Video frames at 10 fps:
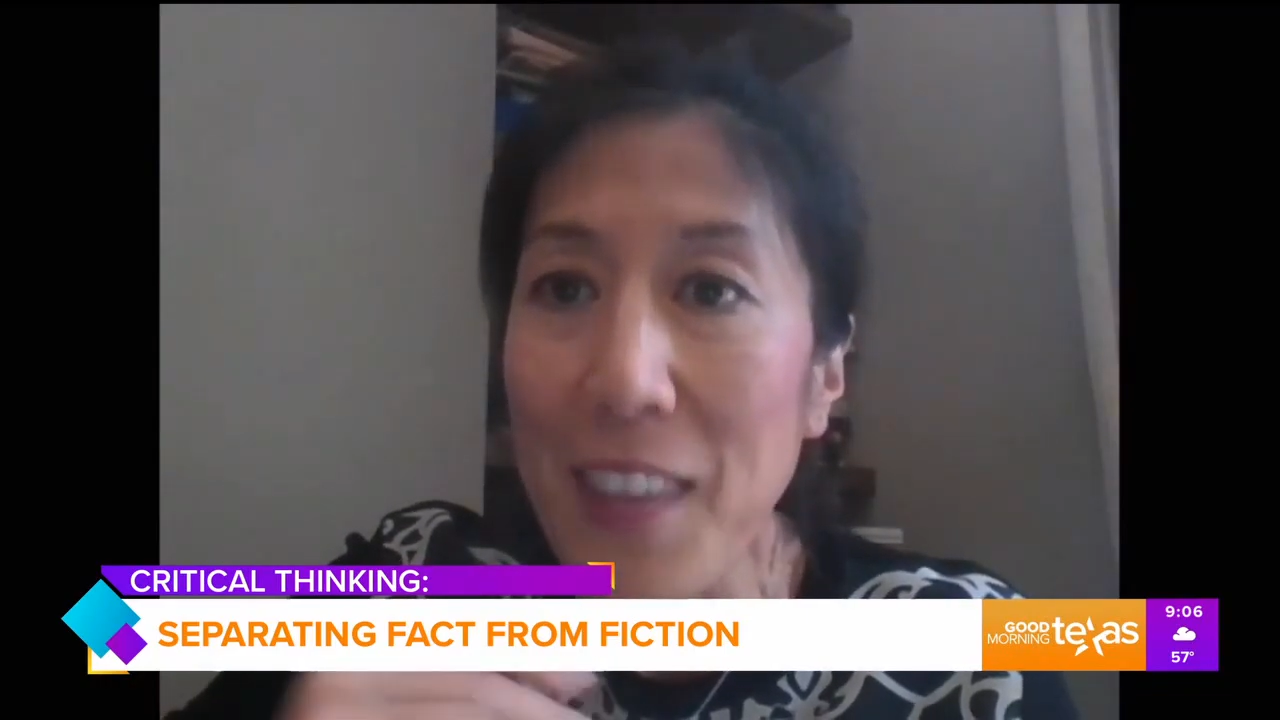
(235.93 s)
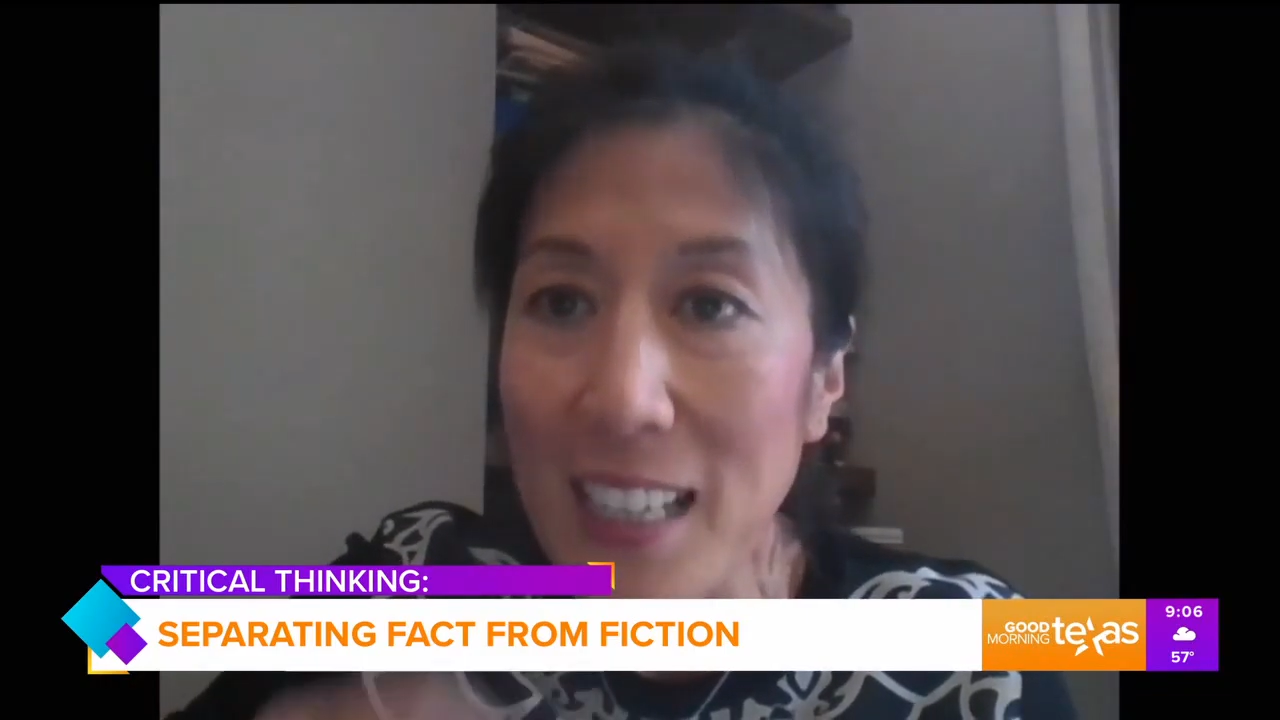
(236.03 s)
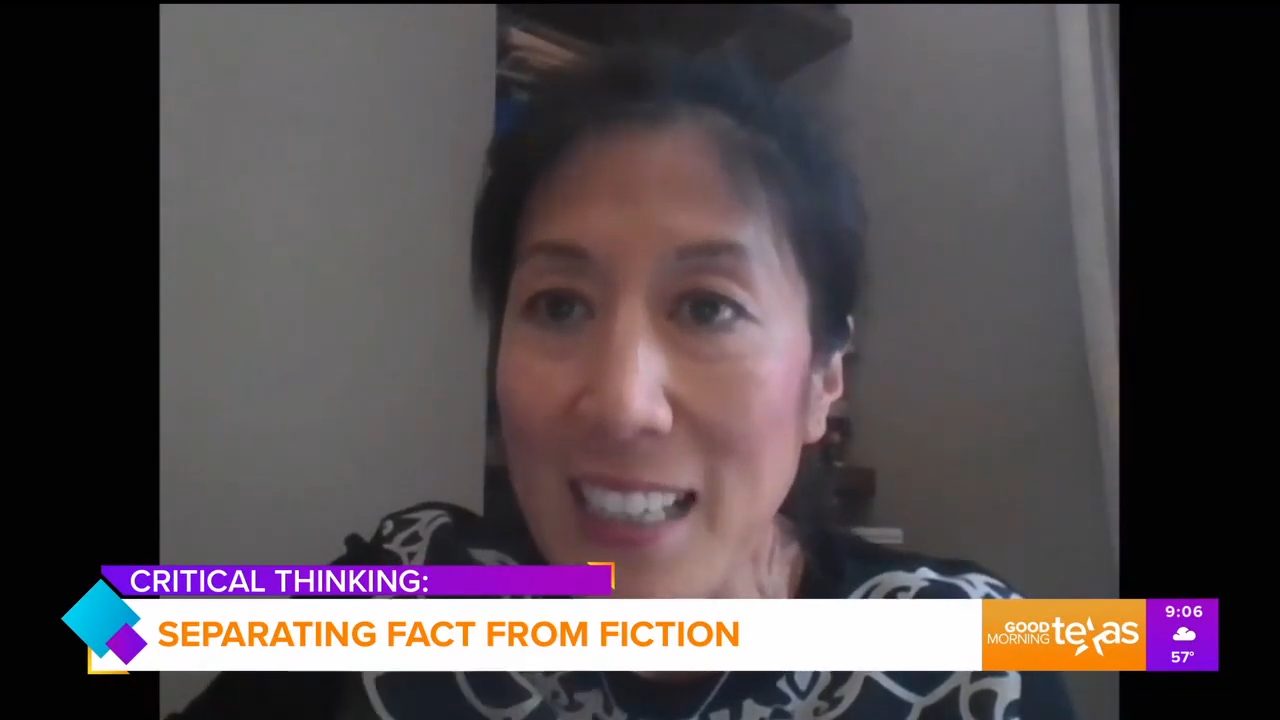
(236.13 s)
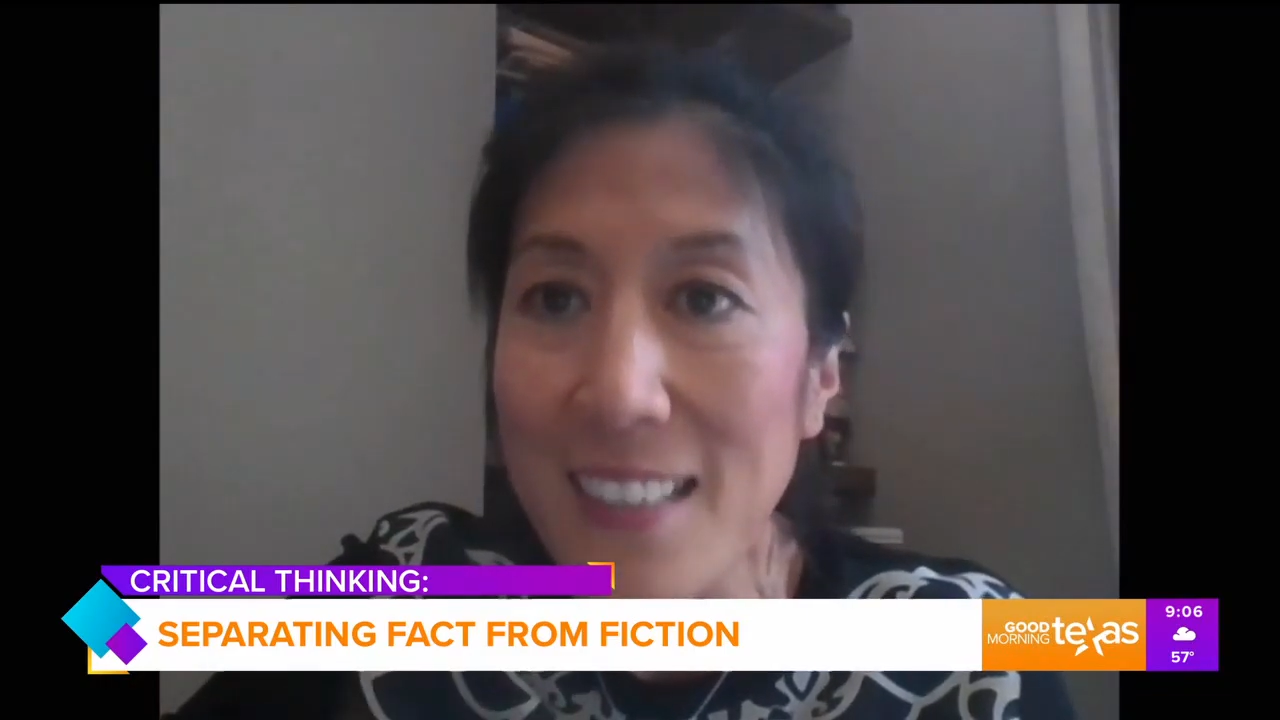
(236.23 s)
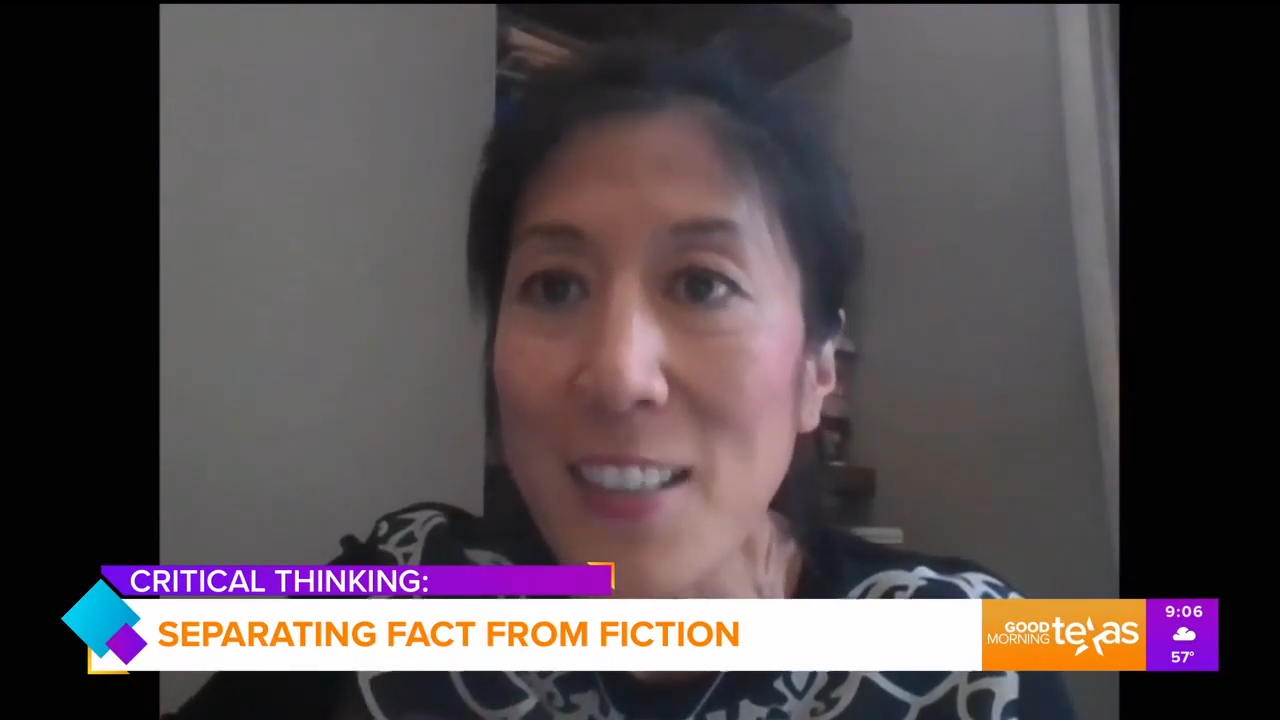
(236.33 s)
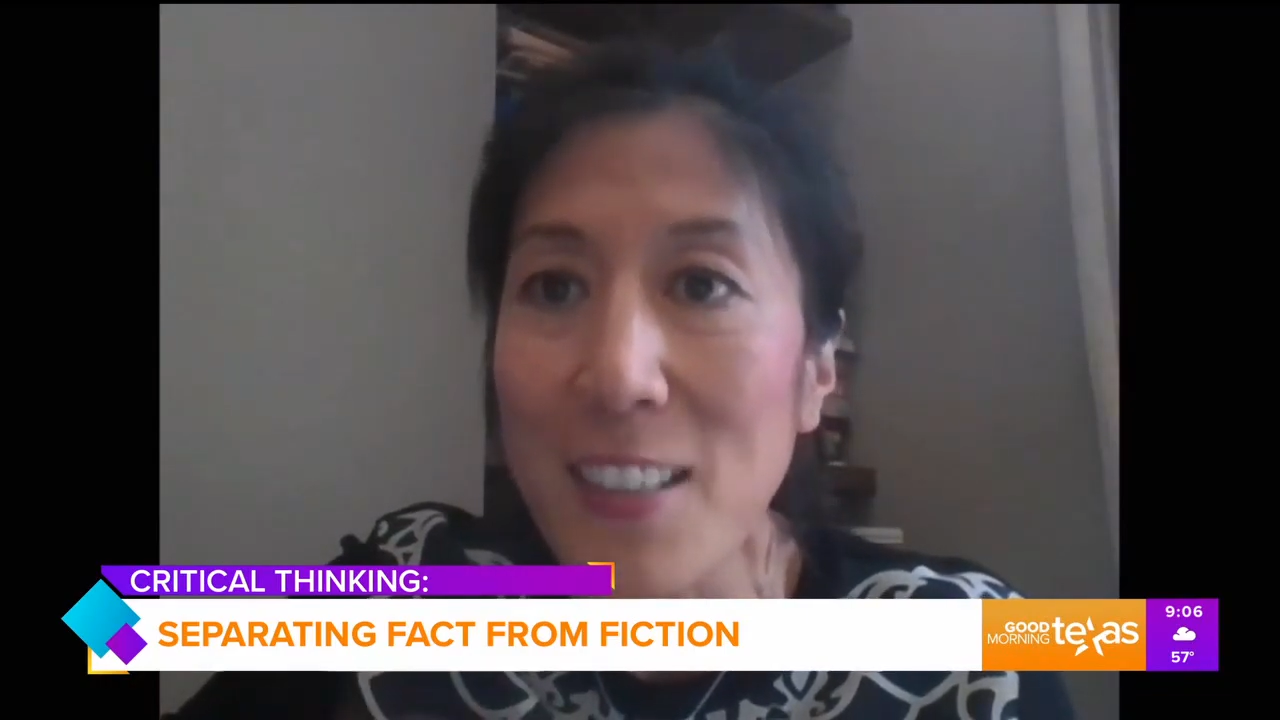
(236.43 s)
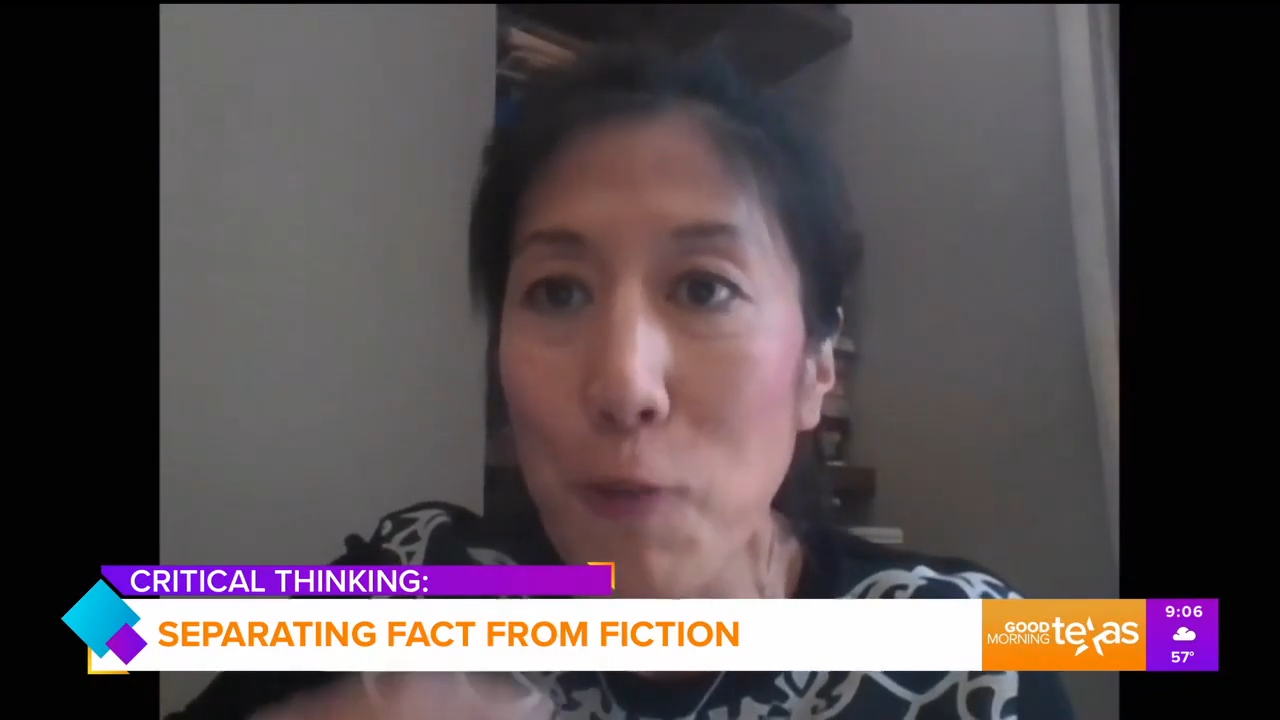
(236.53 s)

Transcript: that instant